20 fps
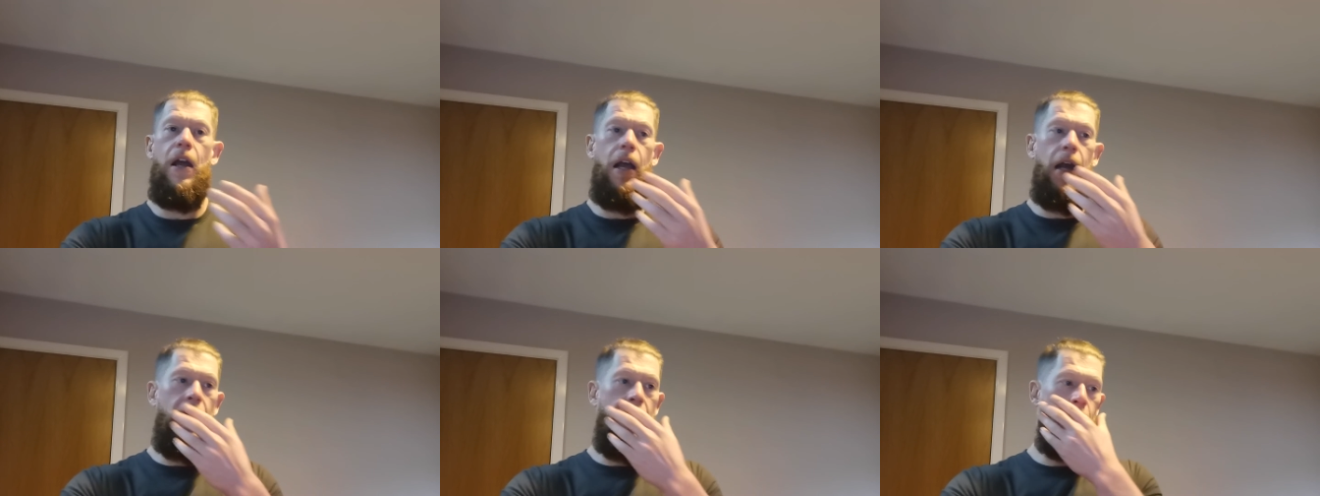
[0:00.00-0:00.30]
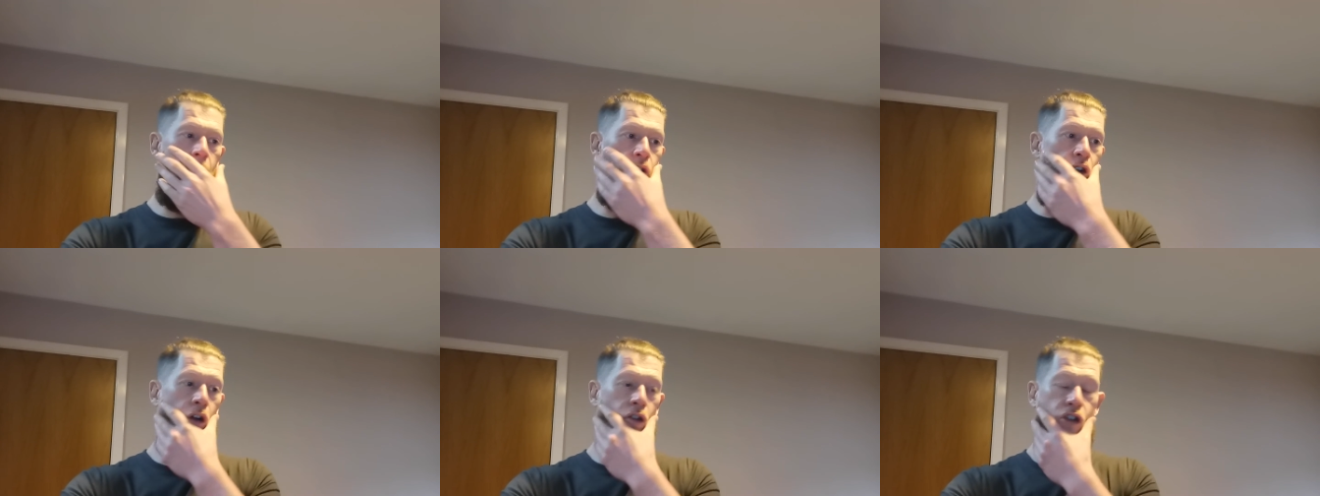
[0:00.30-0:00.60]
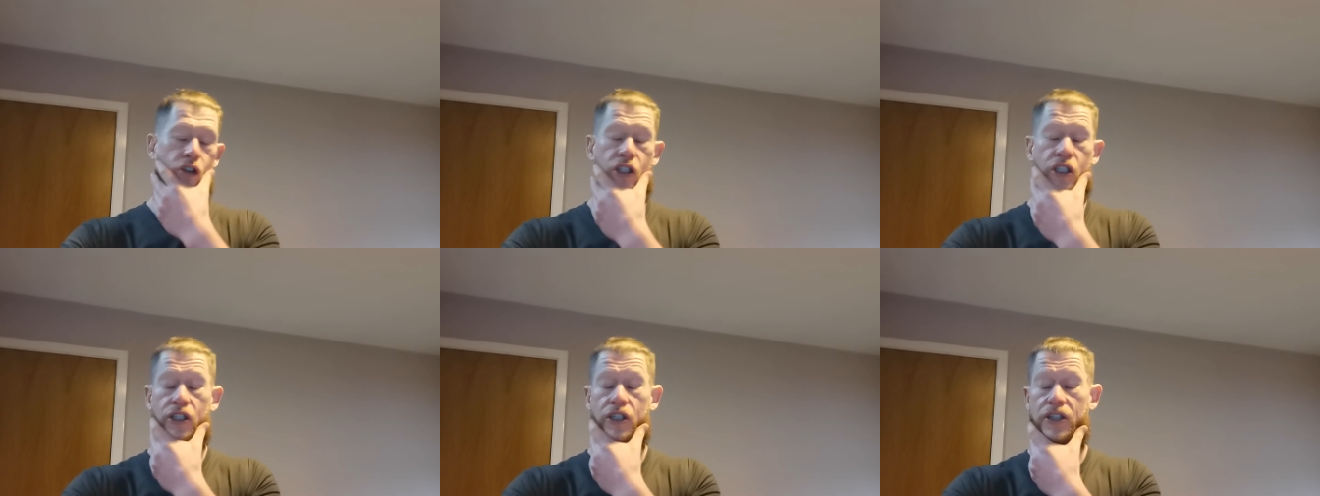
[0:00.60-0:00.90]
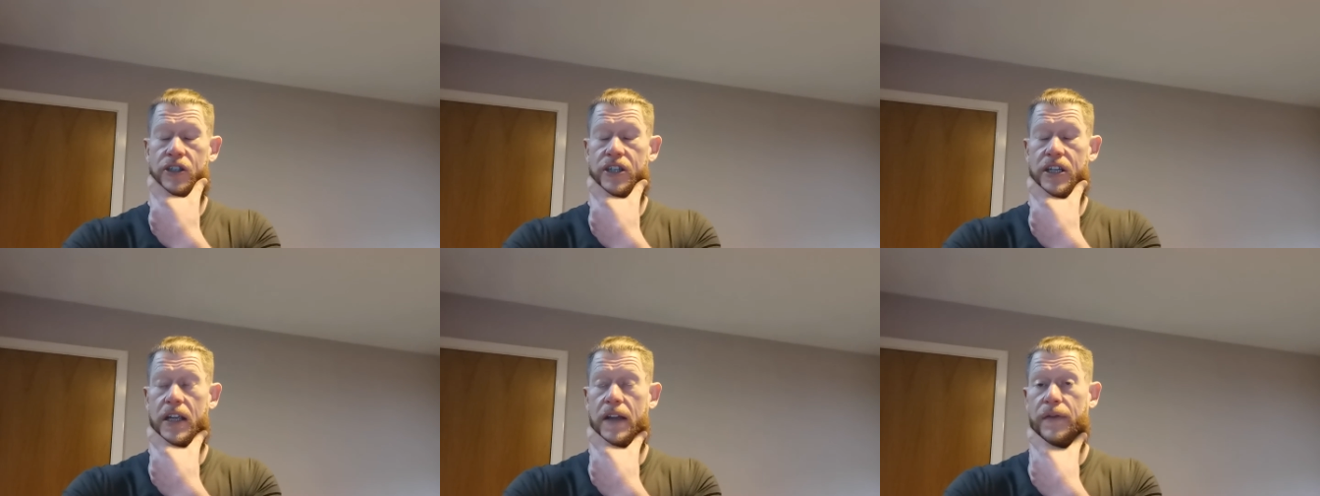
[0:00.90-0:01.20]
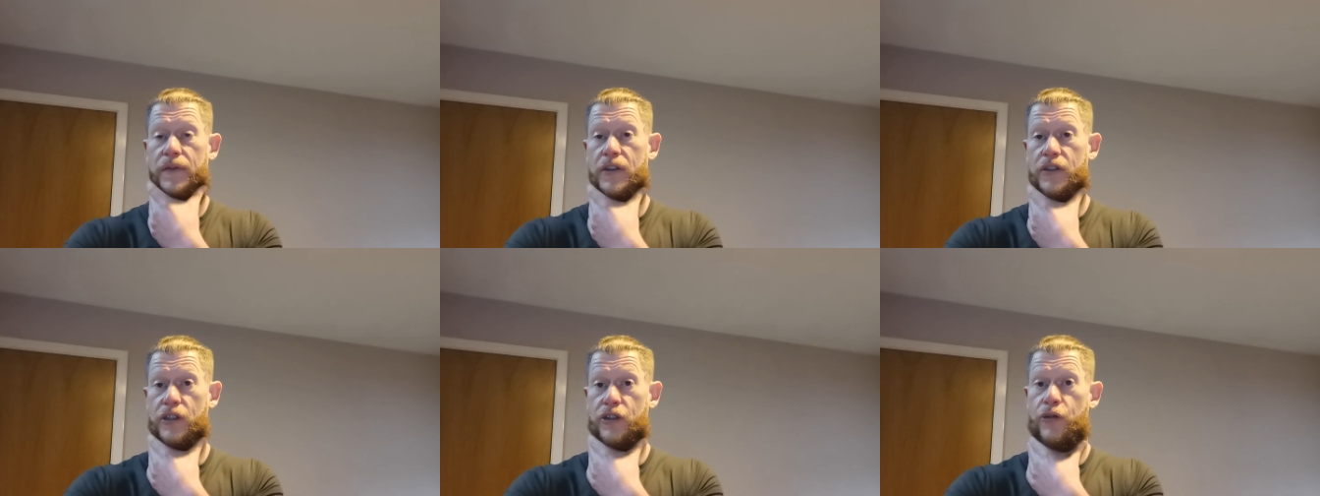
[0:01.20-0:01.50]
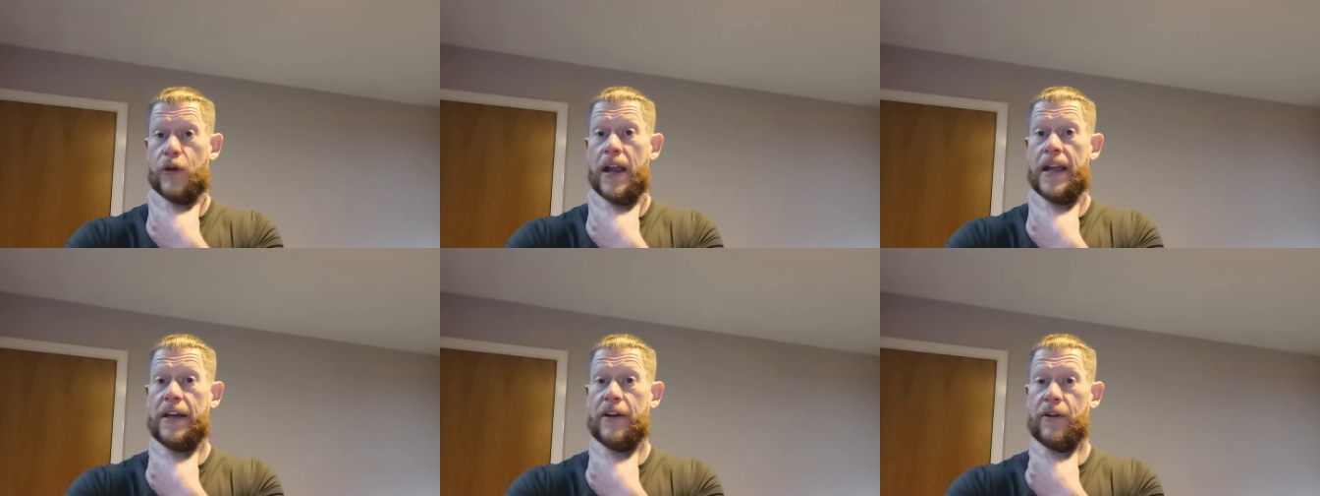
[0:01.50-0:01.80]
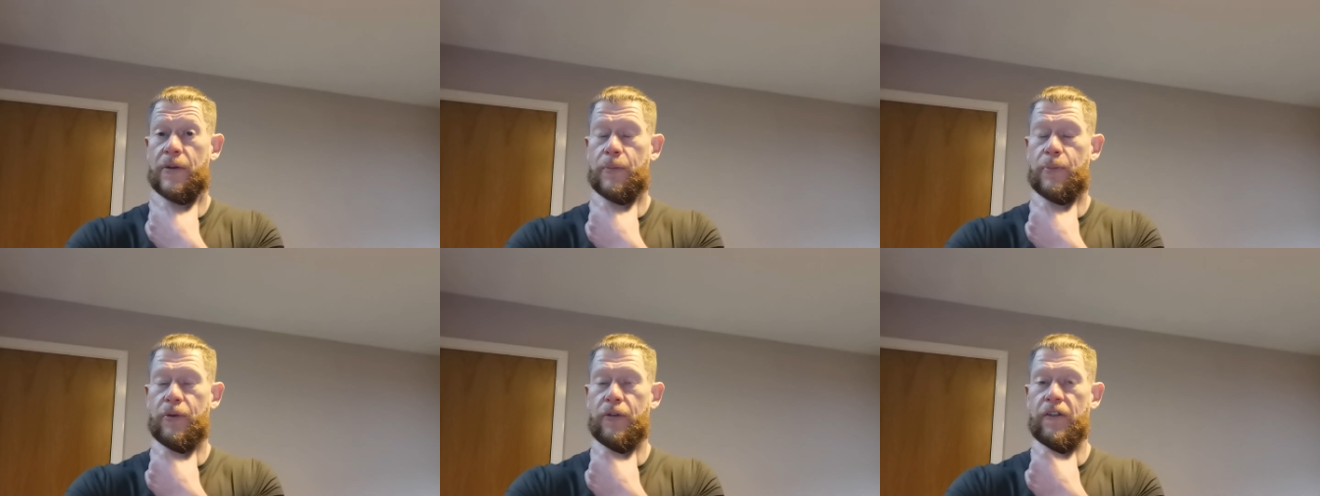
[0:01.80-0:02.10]
Not just to see if training
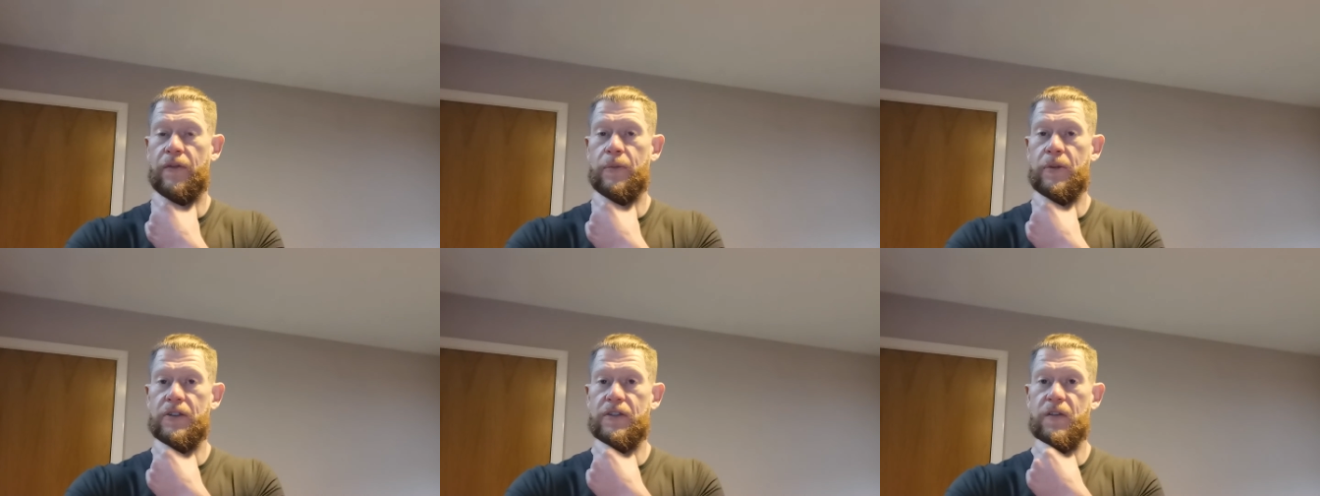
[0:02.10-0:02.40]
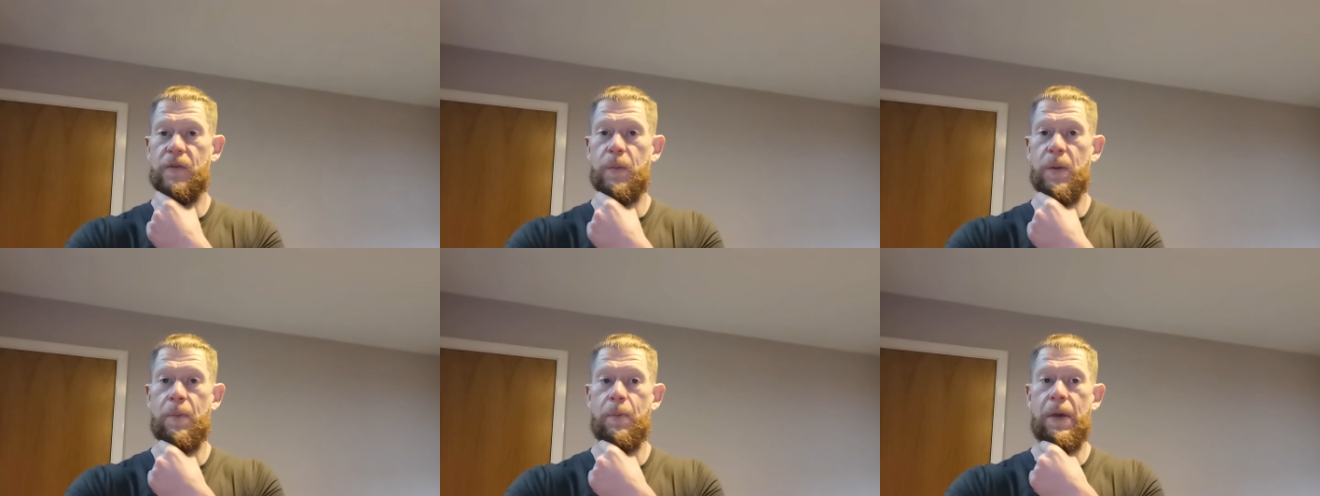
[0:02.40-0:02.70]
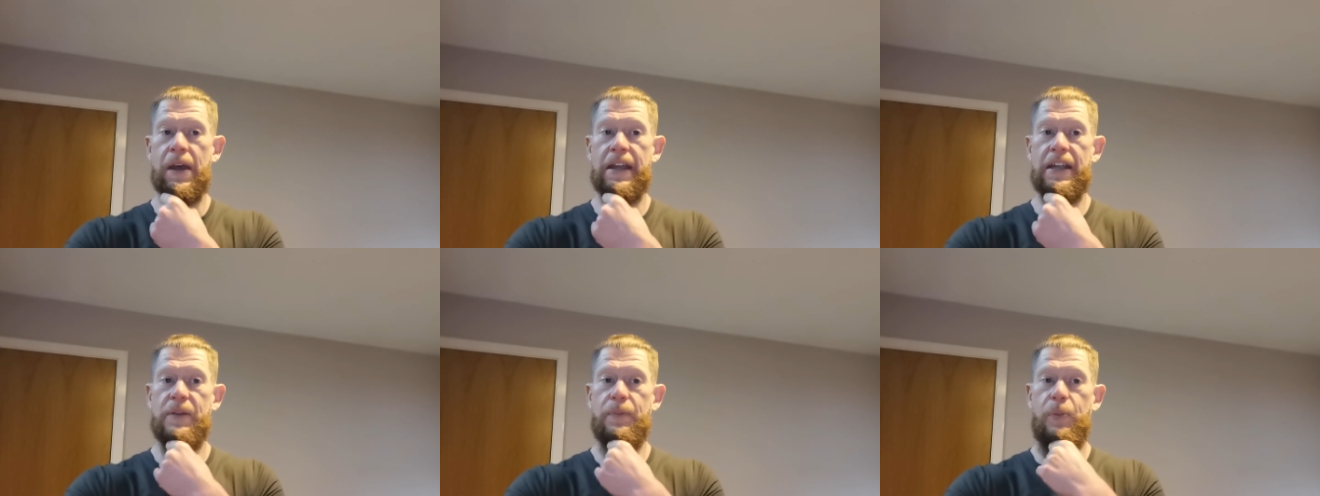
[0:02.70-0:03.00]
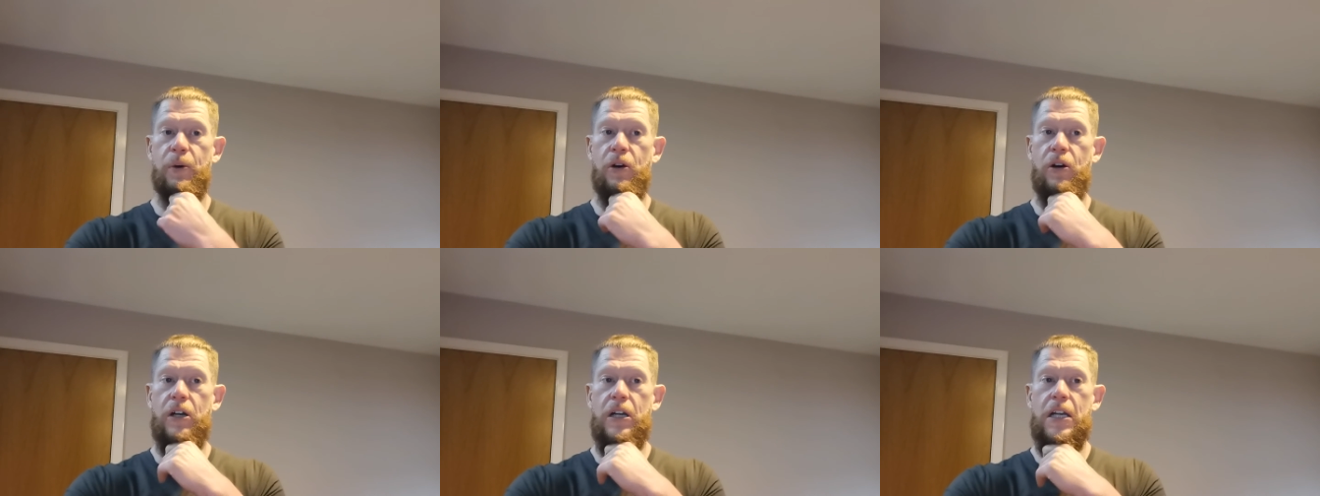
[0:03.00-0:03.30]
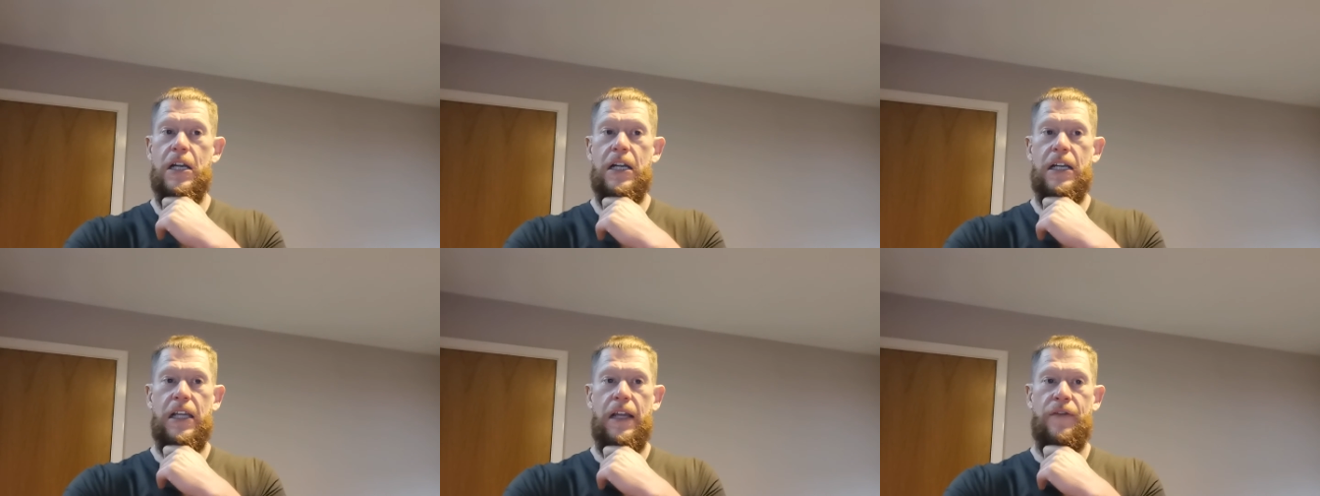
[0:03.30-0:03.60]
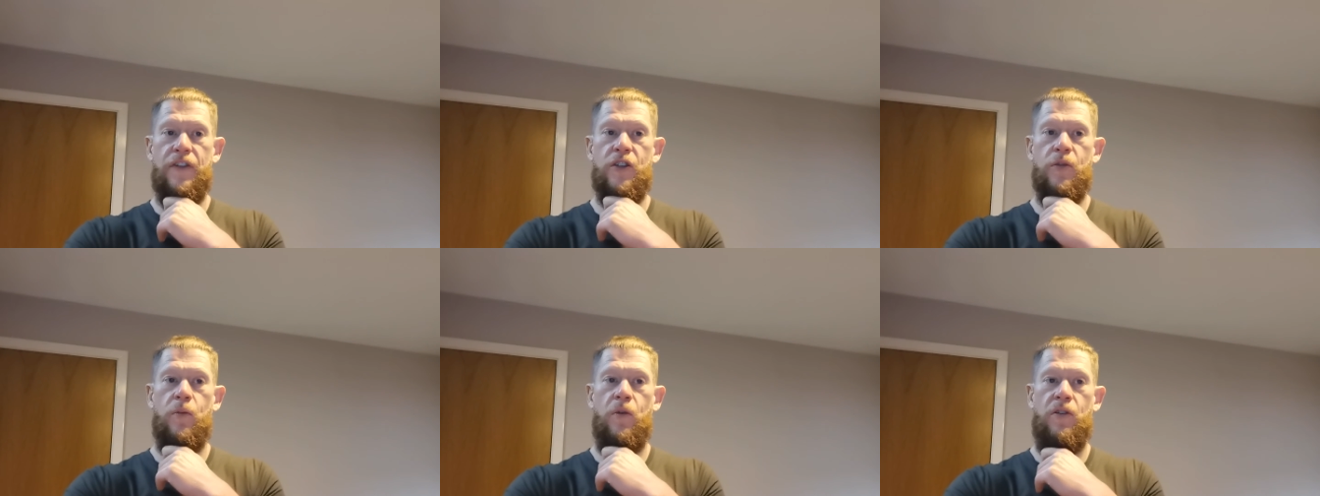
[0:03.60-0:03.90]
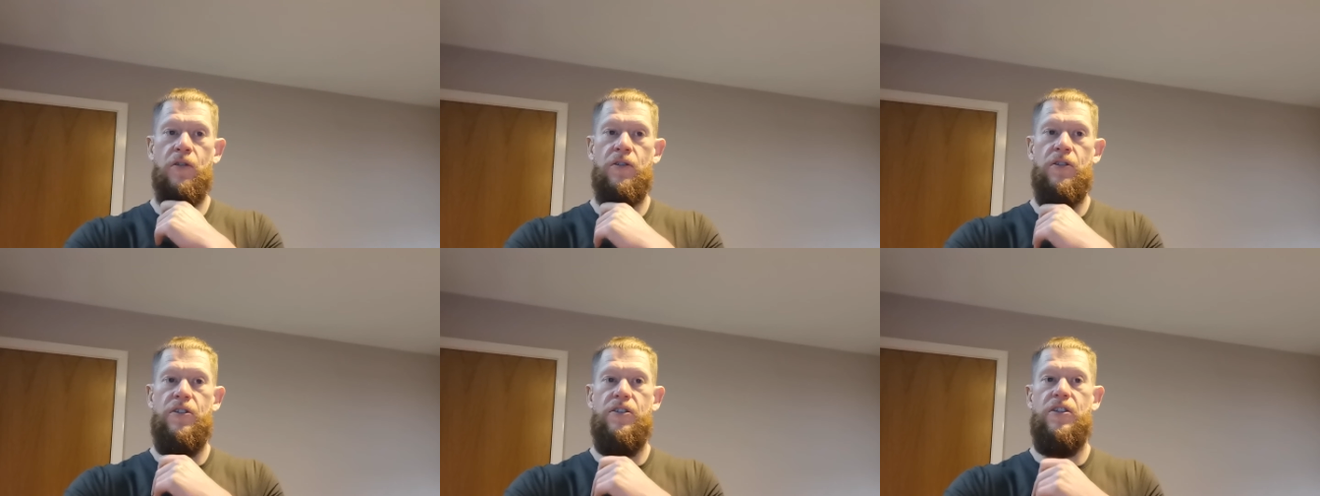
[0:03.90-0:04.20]
improvements have been made, but if
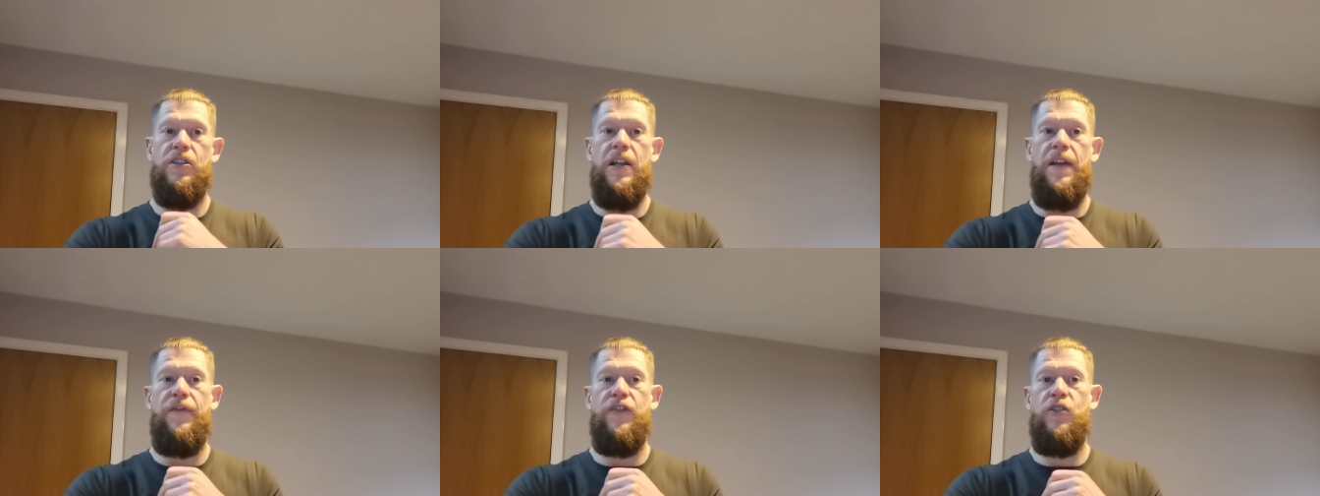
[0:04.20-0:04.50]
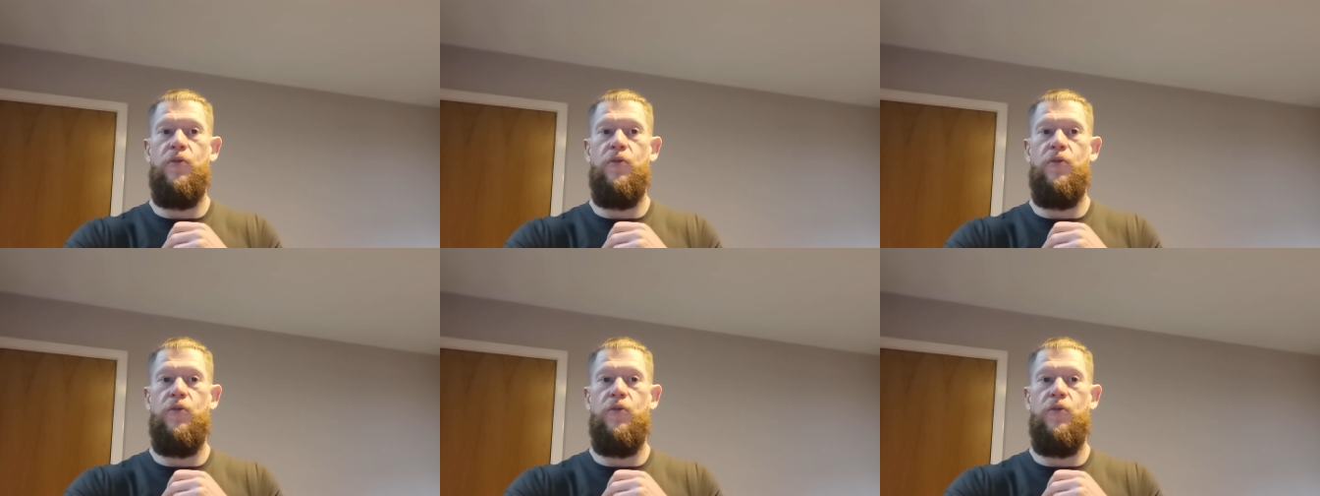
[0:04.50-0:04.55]
someone's